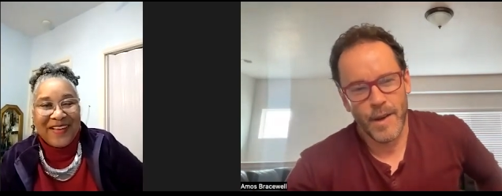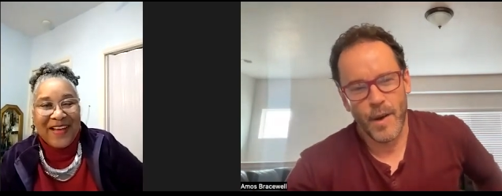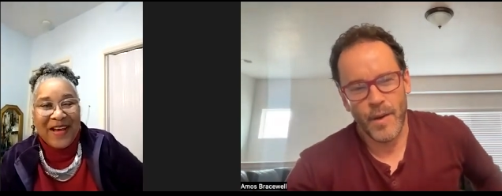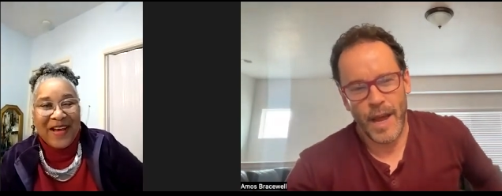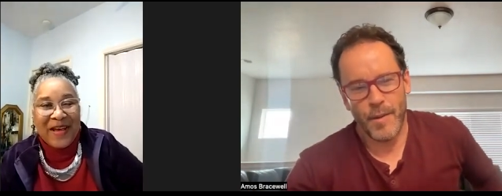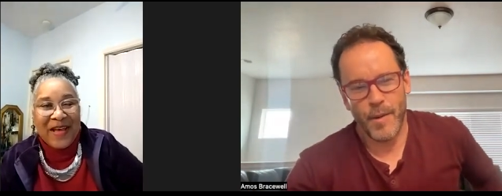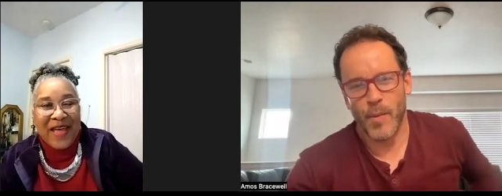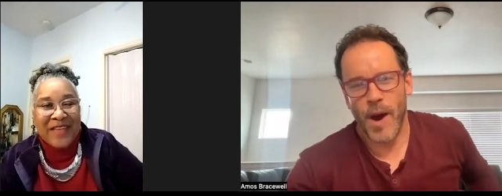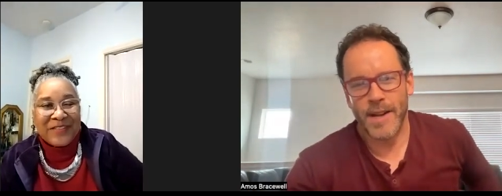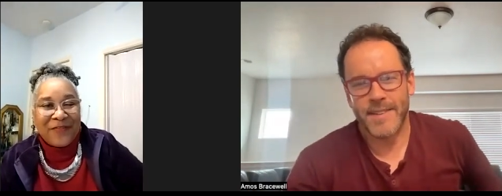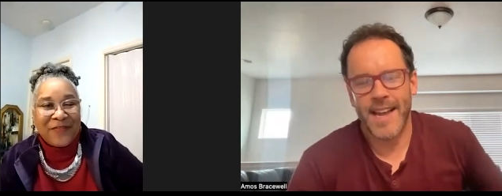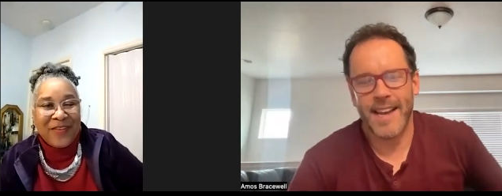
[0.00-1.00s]
Speaker 1: Okay.
Speaker 2: Uh,
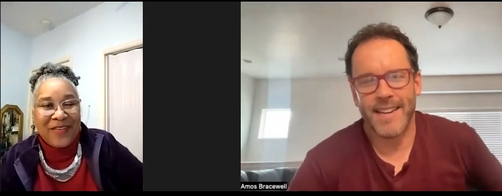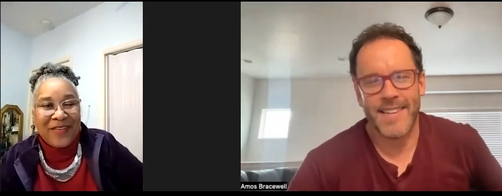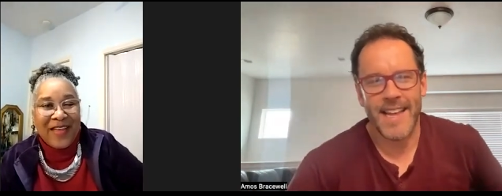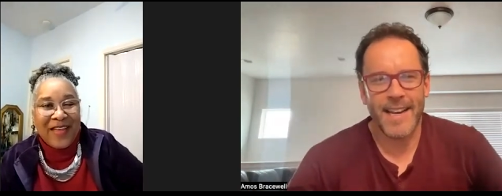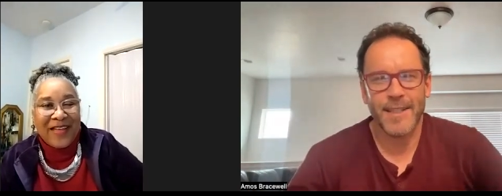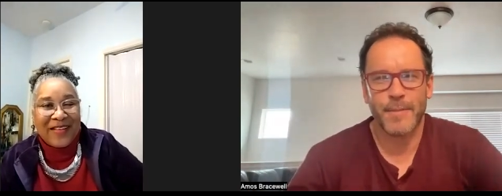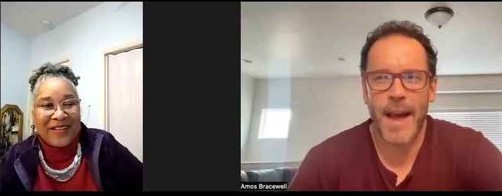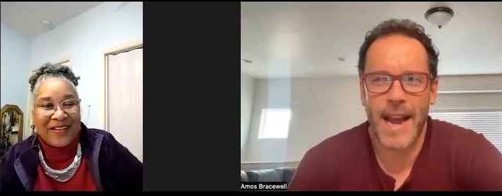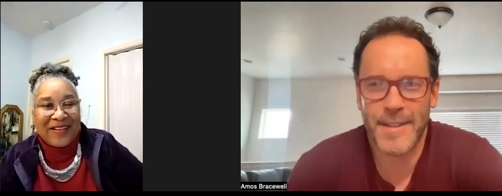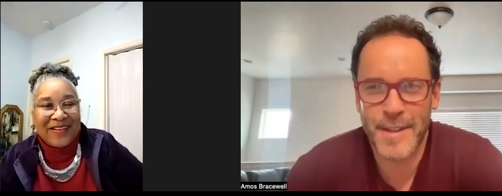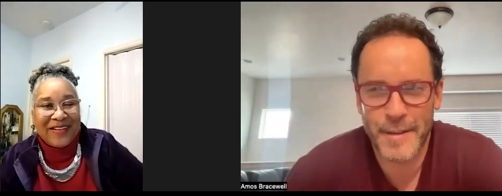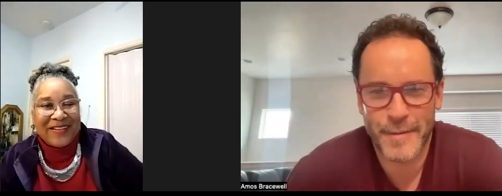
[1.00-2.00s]
Speaker 1: what, take, take us
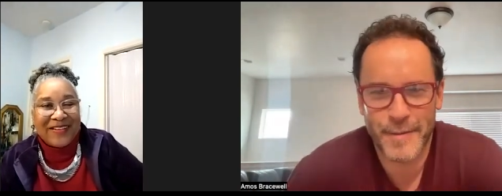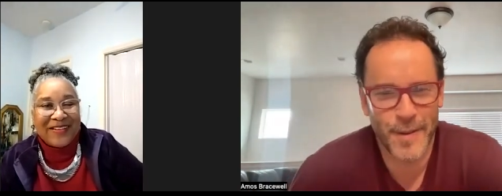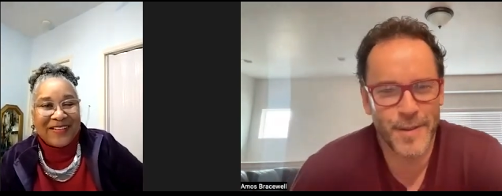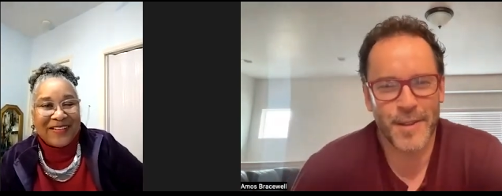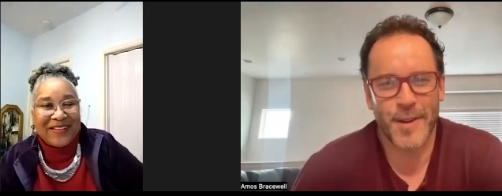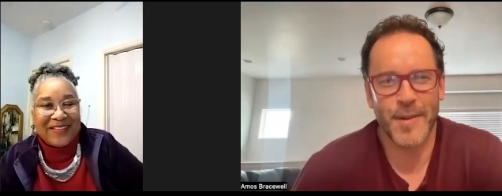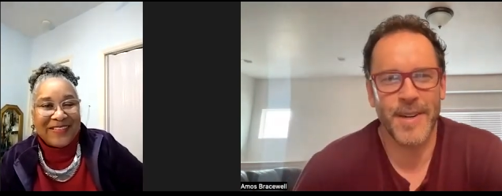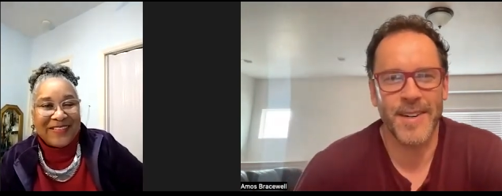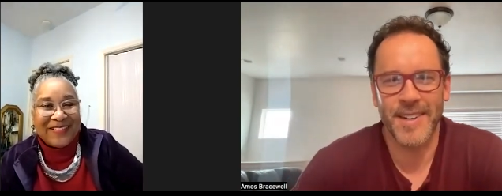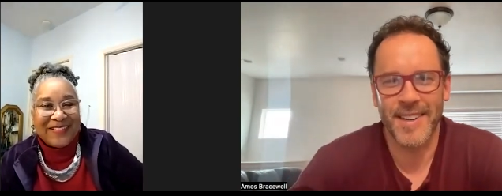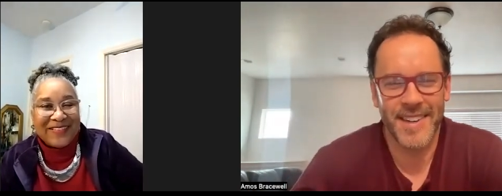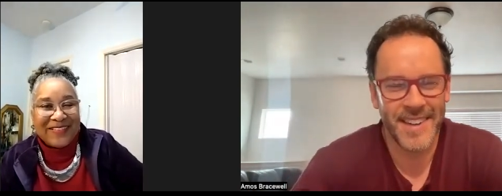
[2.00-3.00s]
back to the first
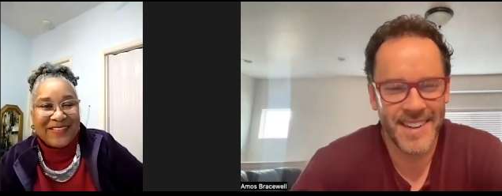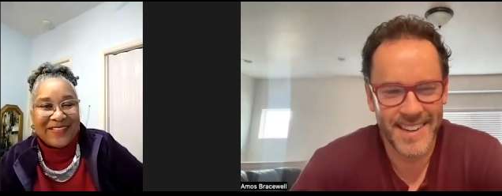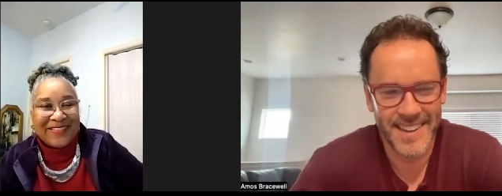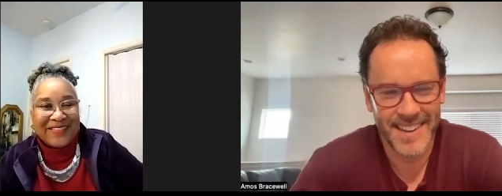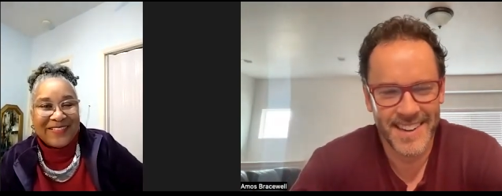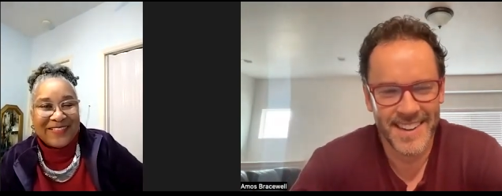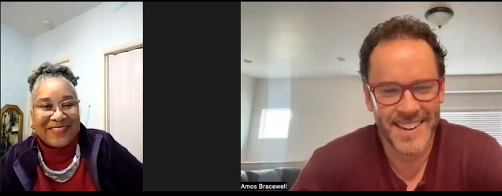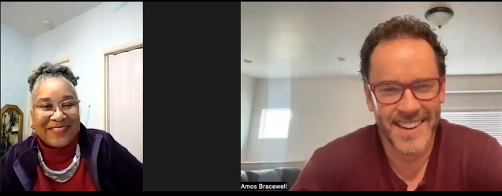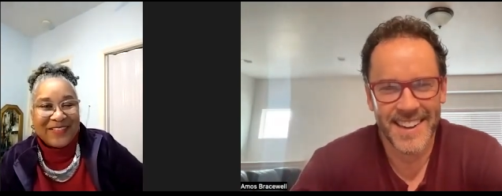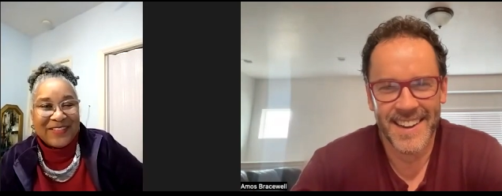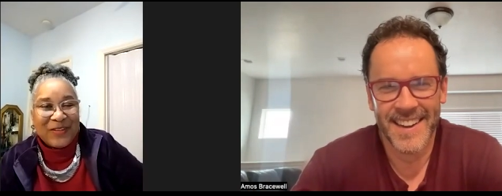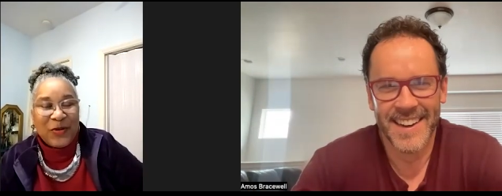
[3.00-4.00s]
career.
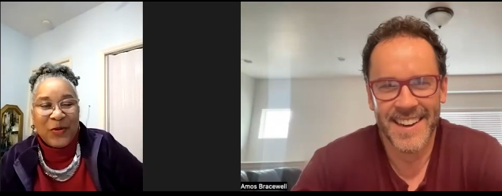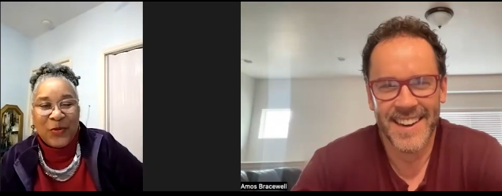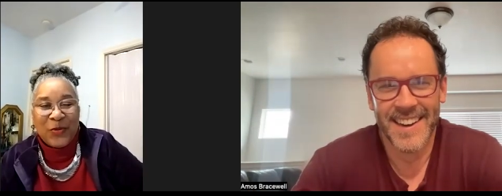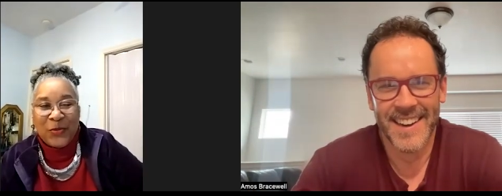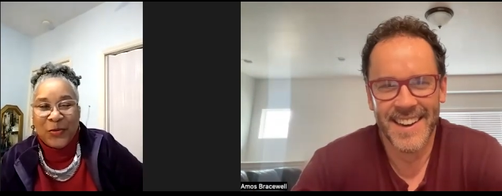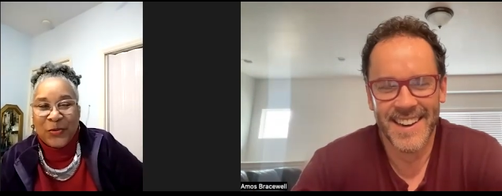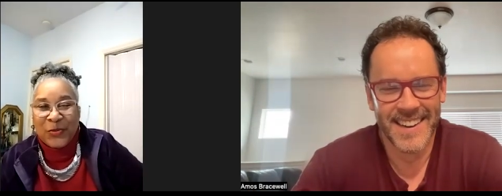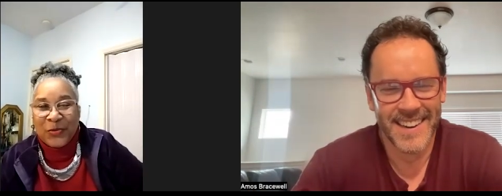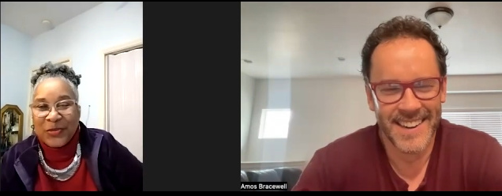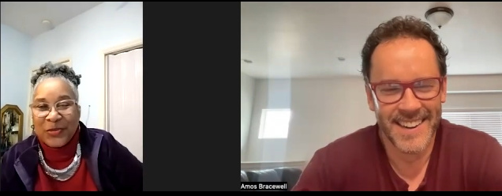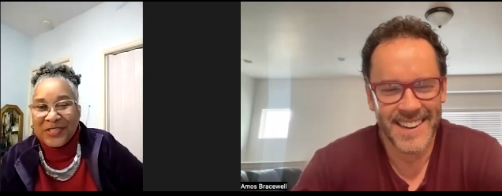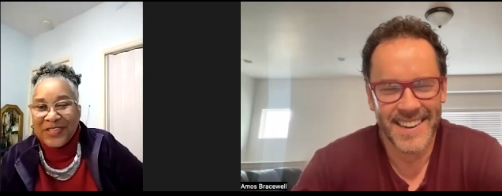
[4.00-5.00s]
Speaker 2: Oh,
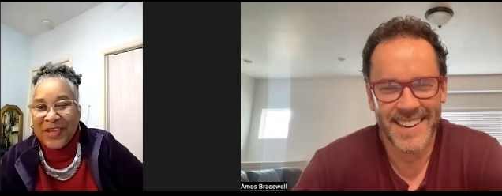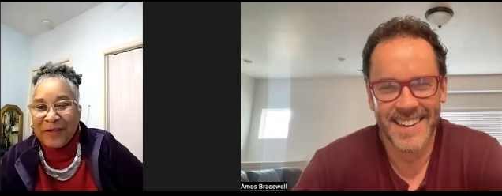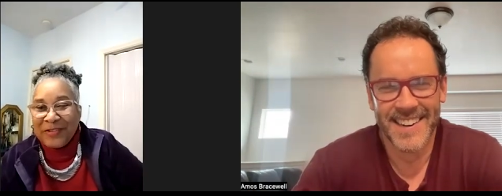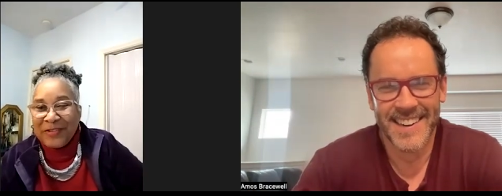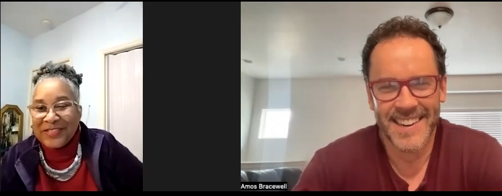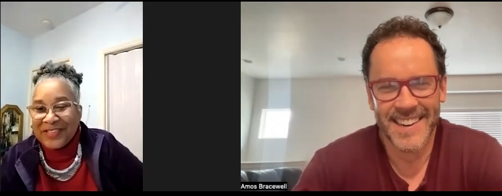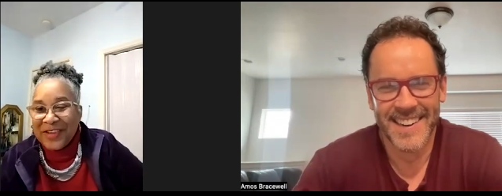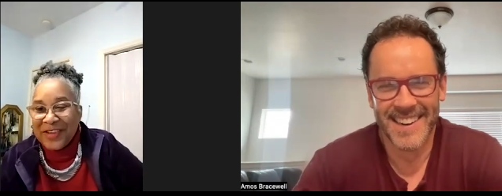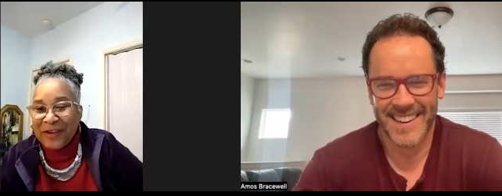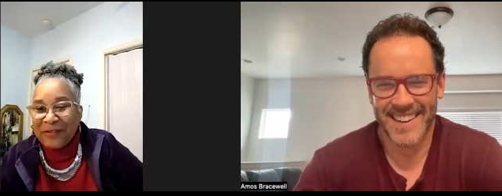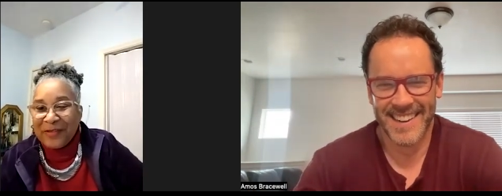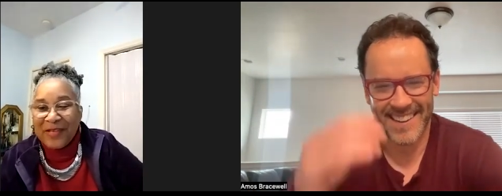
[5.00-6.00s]
scary,
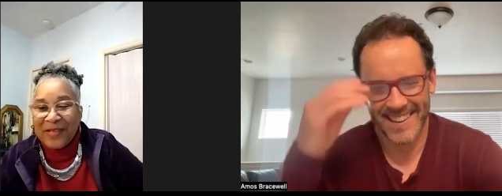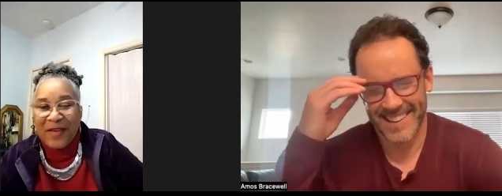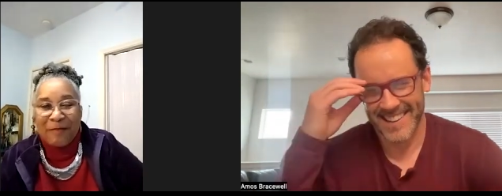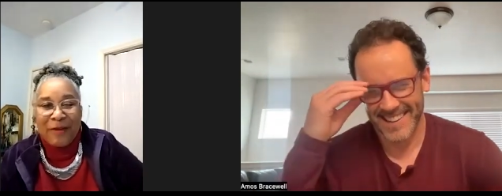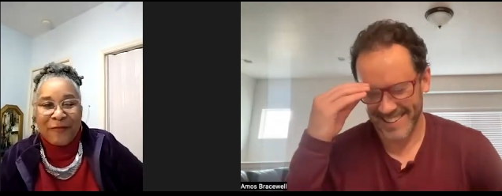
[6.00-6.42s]
scary. My